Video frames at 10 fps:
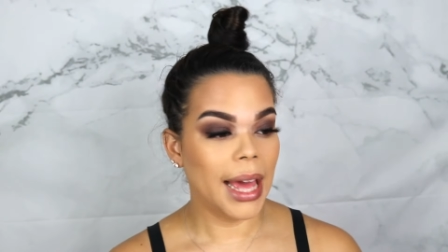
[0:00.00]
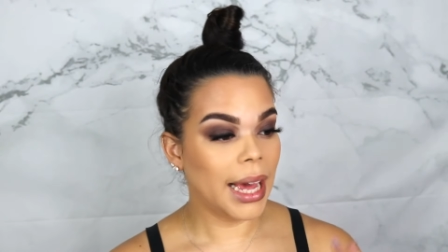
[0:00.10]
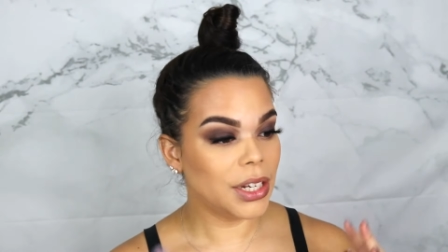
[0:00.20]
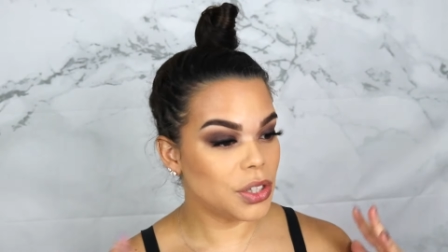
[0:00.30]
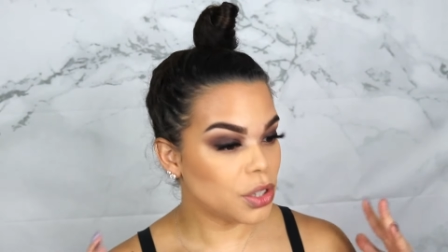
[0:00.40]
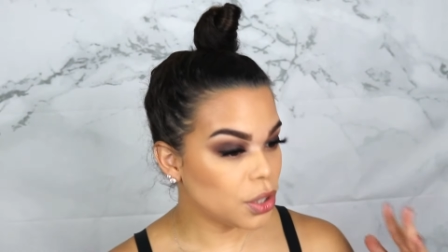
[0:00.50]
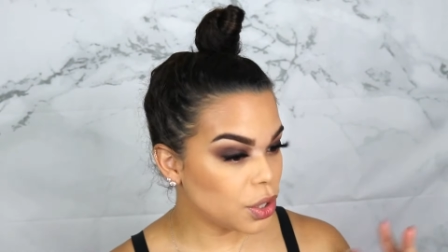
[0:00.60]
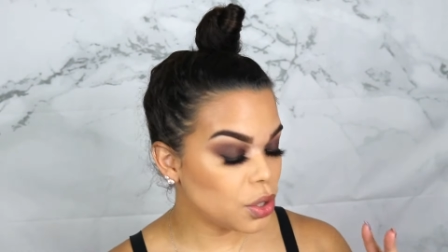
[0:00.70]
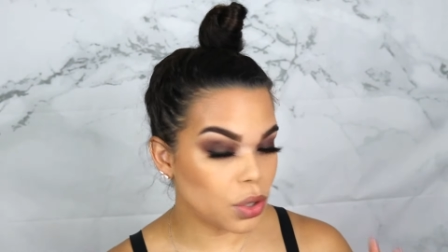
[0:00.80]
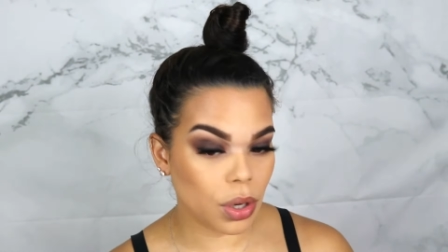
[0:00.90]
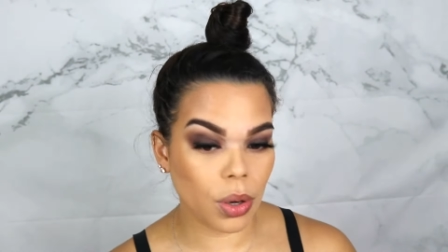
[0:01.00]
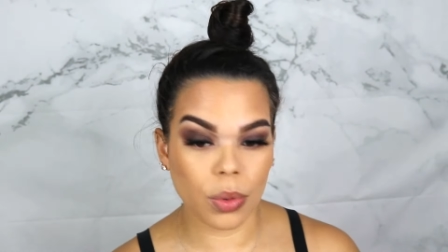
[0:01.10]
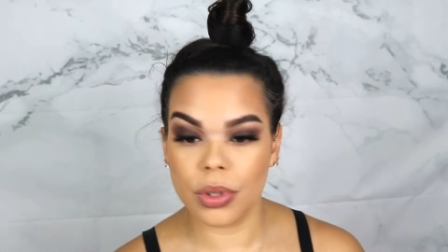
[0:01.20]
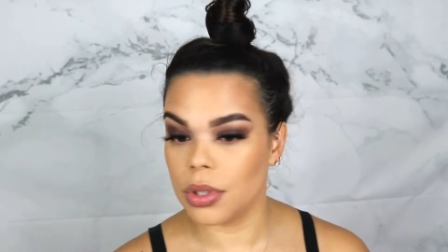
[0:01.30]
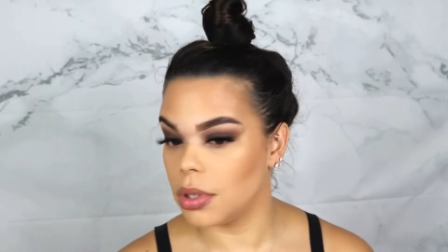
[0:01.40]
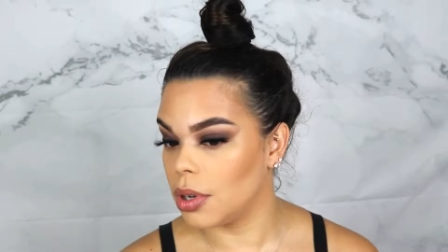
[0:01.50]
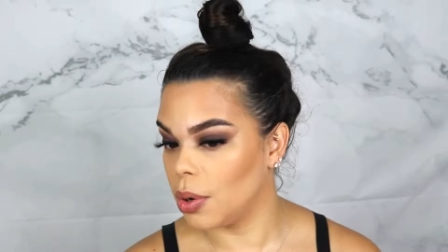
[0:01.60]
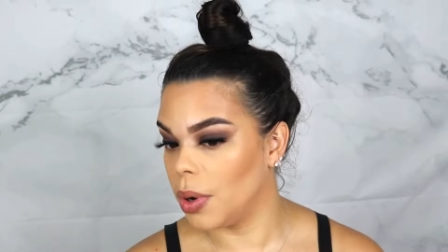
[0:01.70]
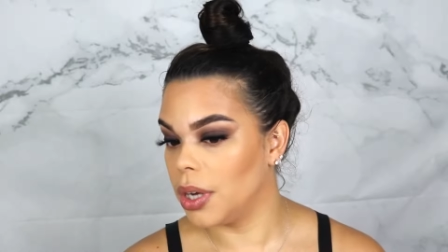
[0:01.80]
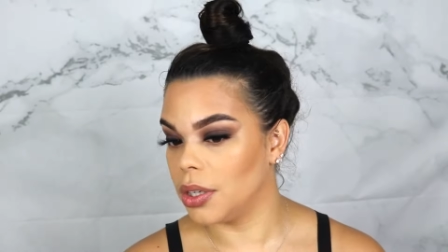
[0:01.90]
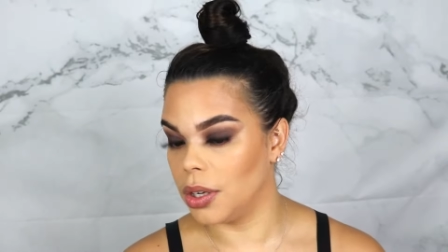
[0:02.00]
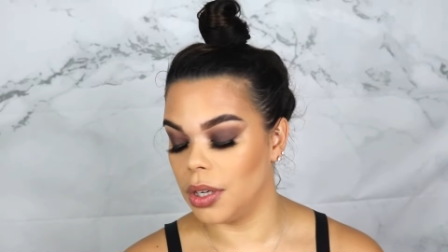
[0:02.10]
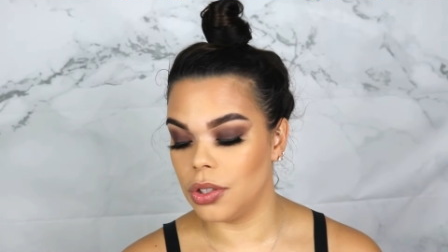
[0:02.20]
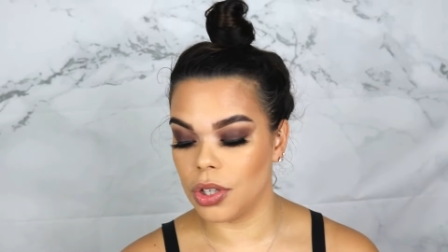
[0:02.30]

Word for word: It just looks so, so good.